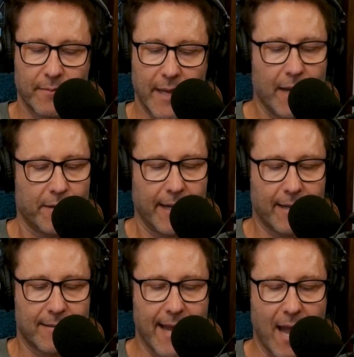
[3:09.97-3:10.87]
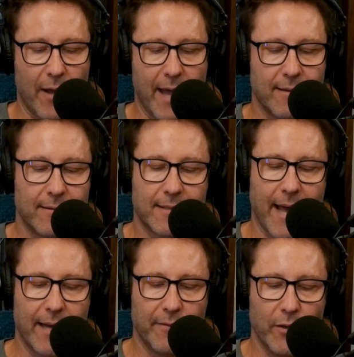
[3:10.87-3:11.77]
Get your tickets now at
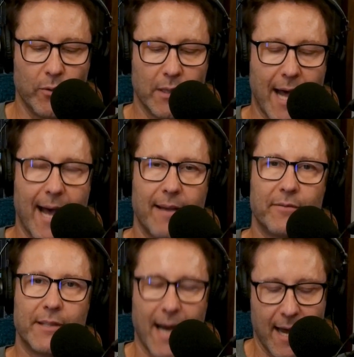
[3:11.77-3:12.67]
insideofyoulive.com.